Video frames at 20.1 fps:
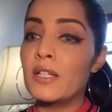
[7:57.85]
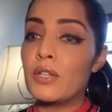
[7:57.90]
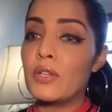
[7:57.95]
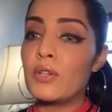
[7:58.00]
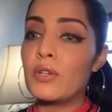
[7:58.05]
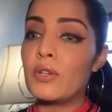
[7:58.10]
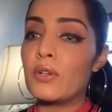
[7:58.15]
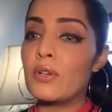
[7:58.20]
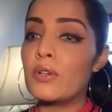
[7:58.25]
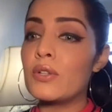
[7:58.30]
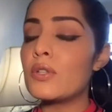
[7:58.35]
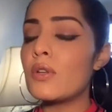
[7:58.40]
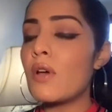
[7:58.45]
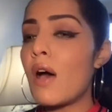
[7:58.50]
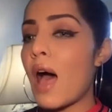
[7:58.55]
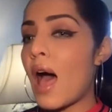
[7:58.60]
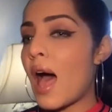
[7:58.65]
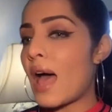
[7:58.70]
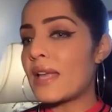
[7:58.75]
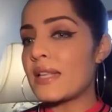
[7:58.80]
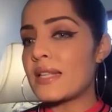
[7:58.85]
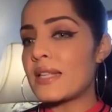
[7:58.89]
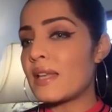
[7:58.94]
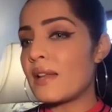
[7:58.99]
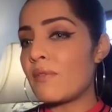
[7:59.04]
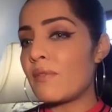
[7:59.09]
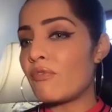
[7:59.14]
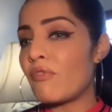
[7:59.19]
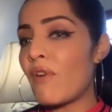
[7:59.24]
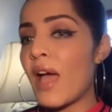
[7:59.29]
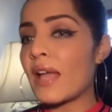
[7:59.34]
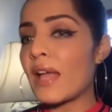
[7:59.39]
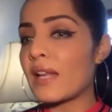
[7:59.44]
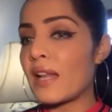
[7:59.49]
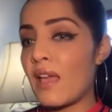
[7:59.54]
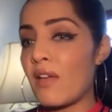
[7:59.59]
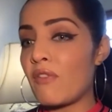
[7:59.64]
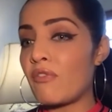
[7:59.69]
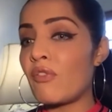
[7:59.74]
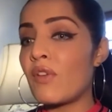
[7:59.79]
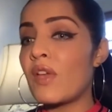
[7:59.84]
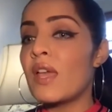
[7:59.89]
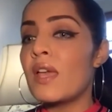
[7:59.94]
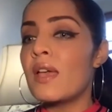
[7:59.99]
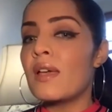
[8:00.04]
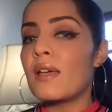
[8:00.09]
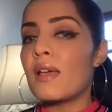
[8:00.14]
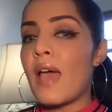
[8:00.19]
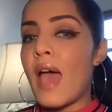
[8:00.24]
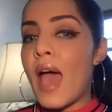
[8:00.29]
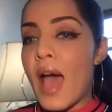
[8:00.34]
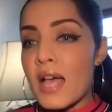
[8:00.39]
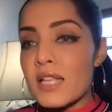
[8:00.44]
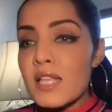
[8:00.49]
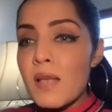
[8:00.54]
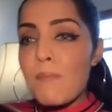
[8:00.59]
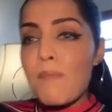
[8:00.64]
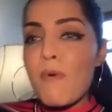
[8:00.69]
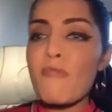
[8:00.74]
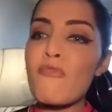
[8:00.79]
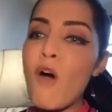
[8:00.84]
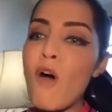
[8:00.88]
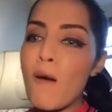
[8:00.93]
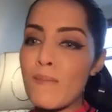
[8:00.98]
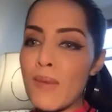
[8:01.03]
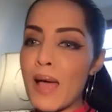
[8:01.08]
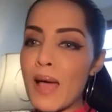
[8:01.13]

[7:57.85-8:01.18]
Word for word: you know so i said fine if as a performer i'm